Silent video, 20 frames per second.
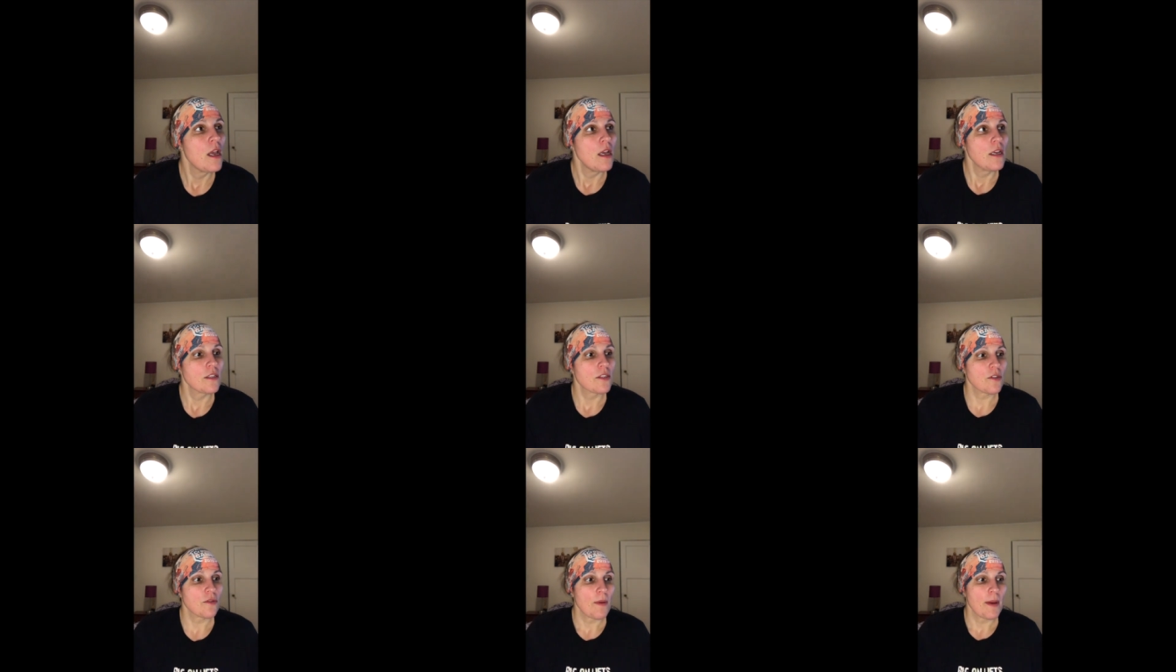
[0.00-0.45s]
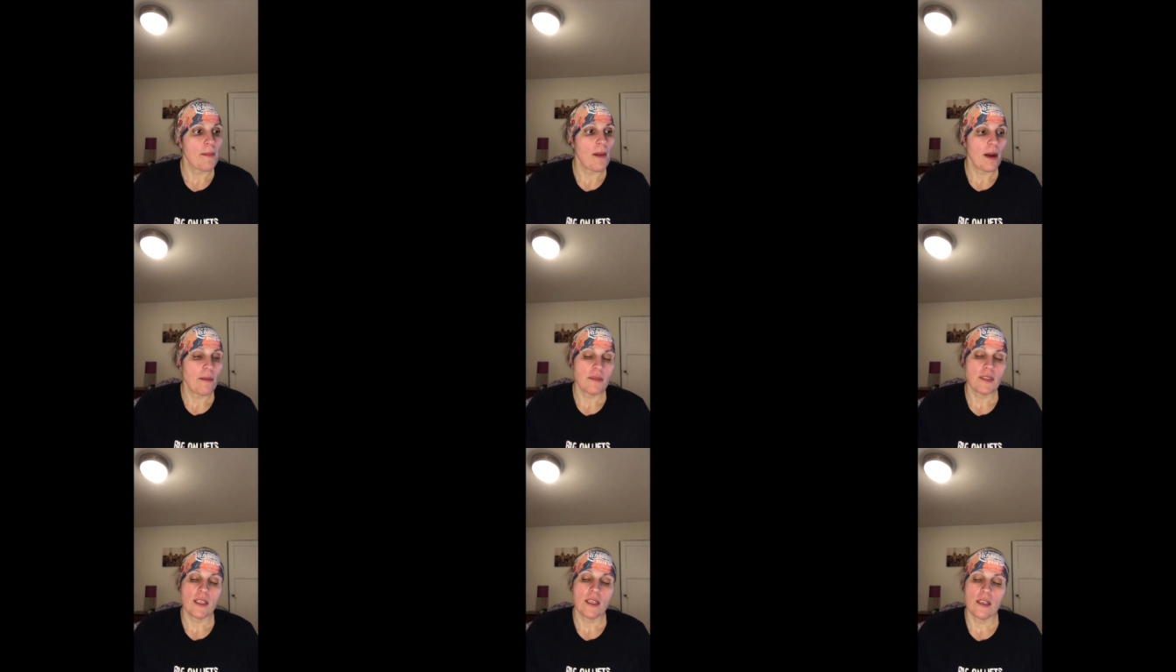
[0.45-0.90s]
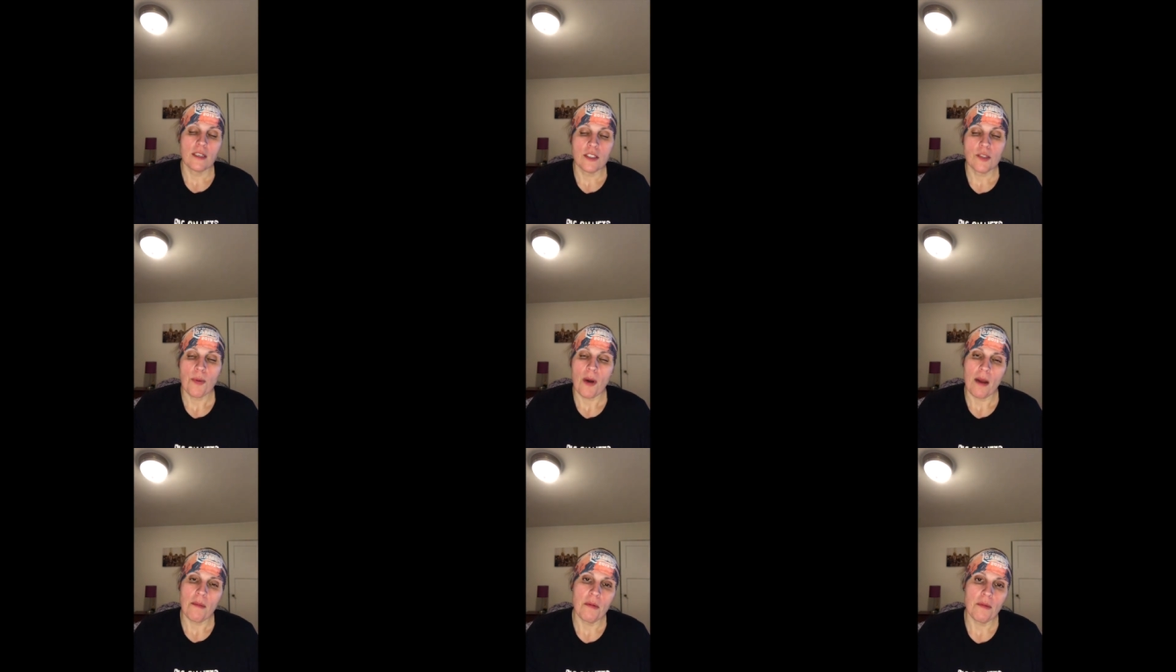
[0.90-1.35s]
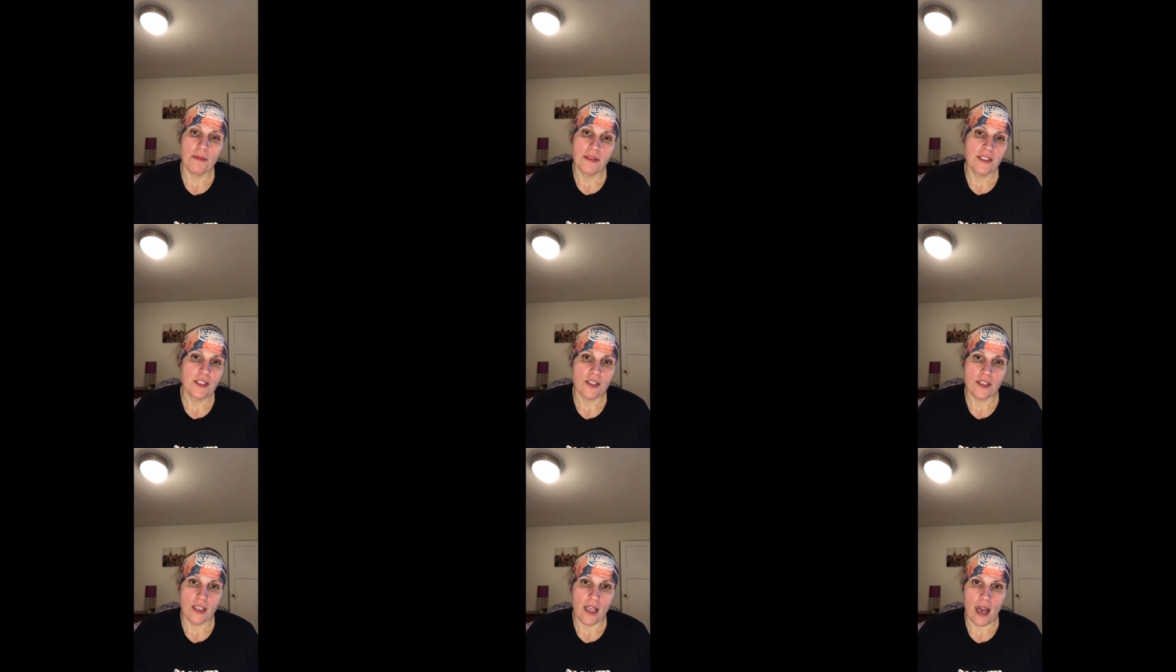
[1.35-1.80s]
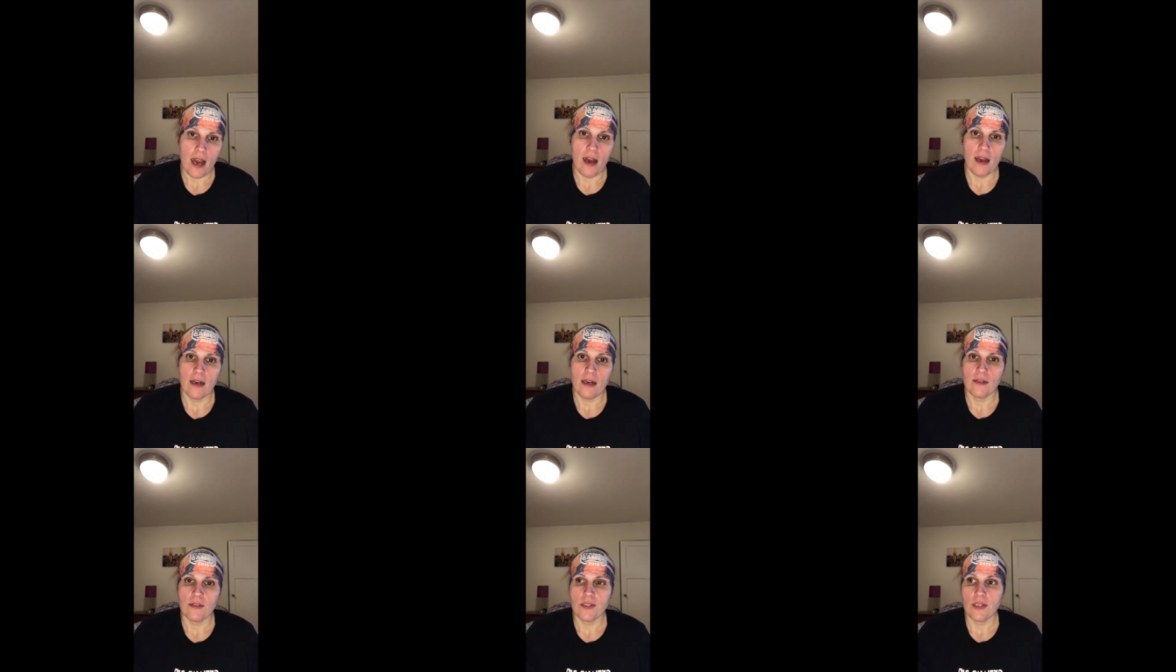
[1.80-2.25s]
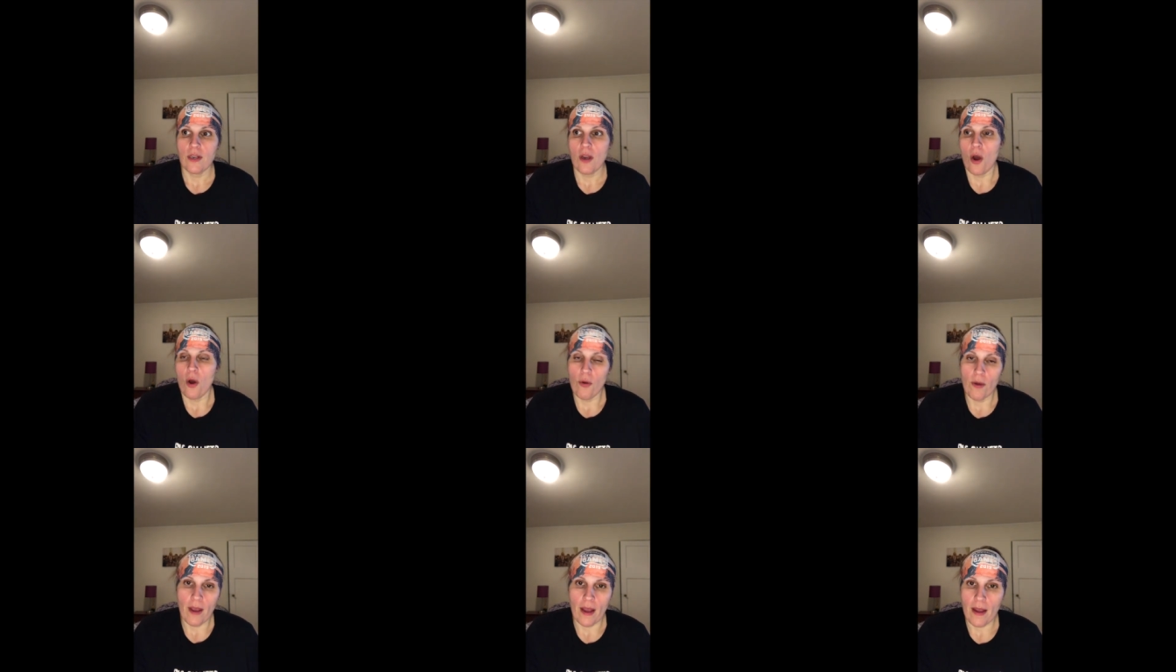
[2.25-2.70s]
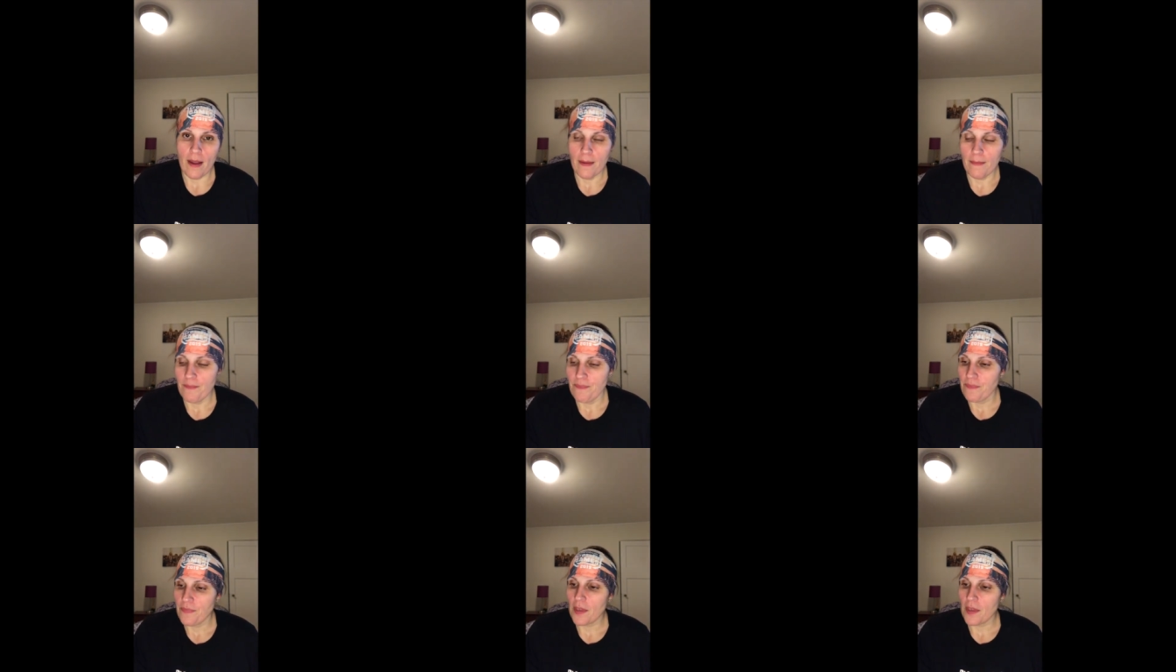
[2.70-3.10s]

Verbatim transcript: So my mom was like, it's probably just that. And I was like, okay.